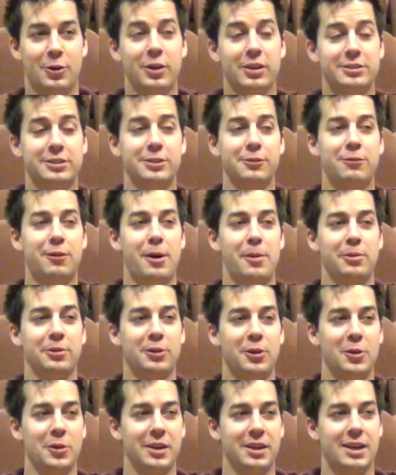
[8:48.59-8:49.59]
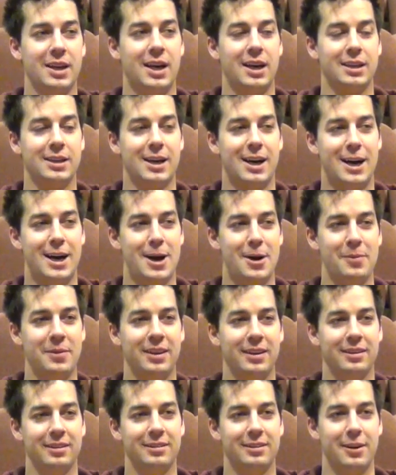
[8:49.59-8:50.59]
ChristianFarmersOnly.com
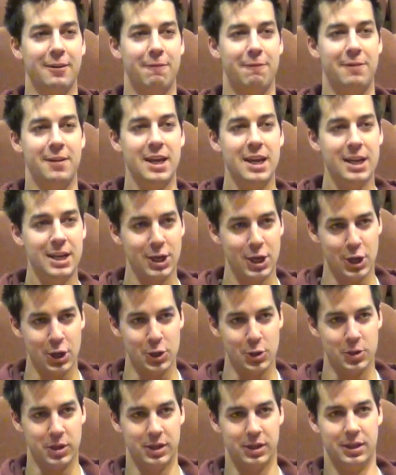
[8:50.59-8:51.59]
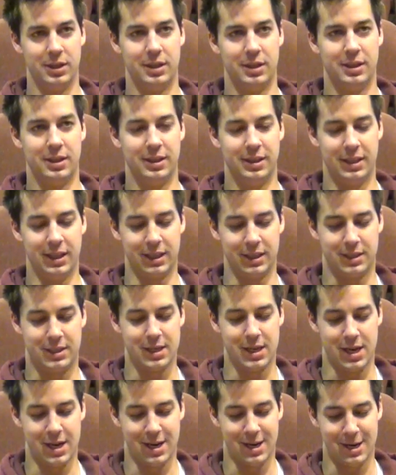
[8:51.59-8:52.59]
is a video that
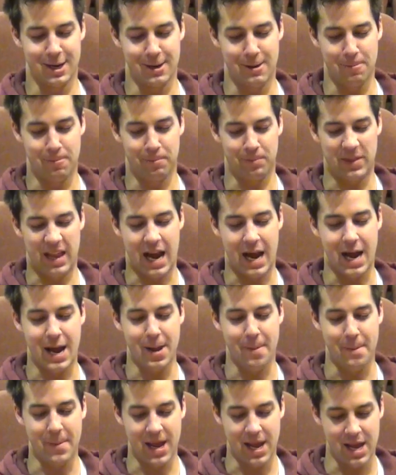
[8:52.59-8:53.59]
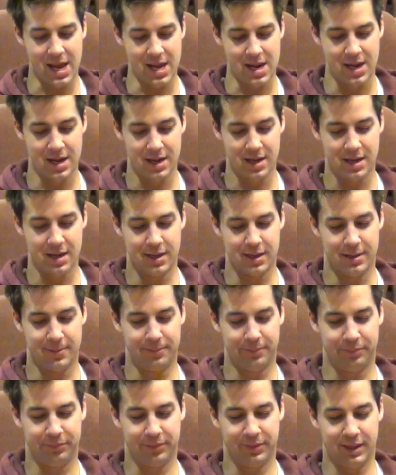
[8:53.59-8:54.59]
I made.
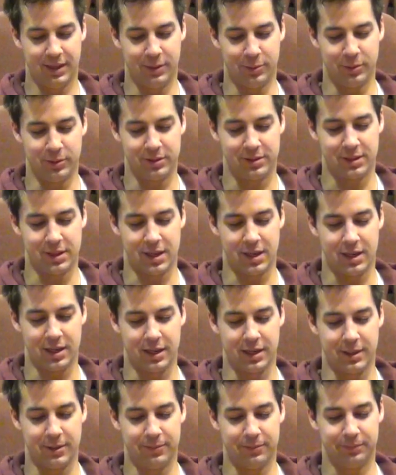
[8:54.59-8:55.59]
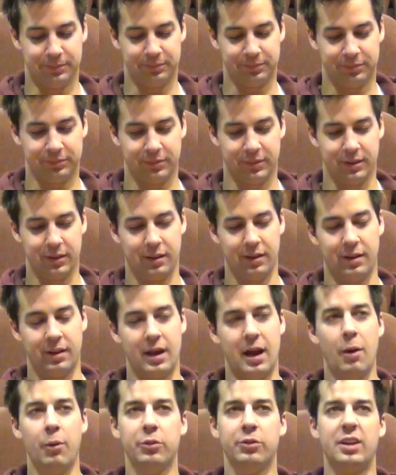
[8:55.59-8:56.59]
It was I
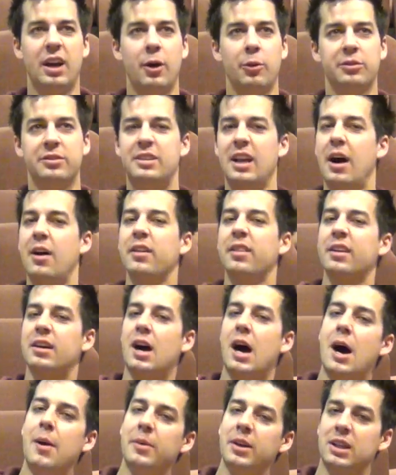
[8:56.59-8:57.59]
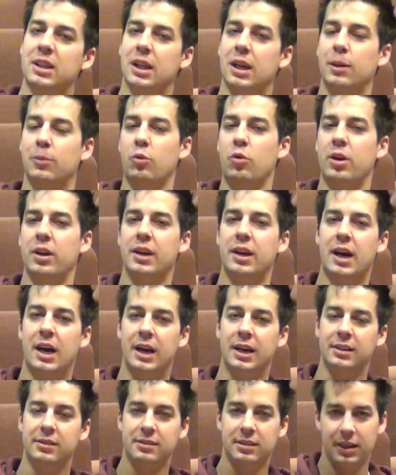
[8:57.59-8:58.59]
was down at the comedy club one
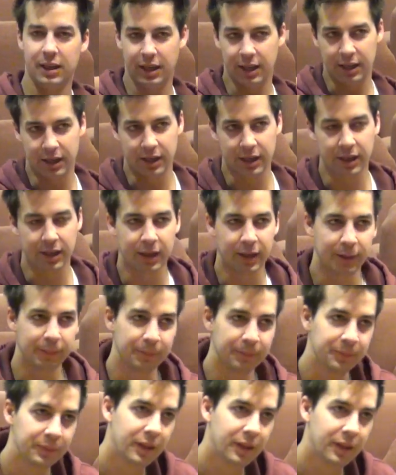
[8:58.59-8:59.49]
night, and I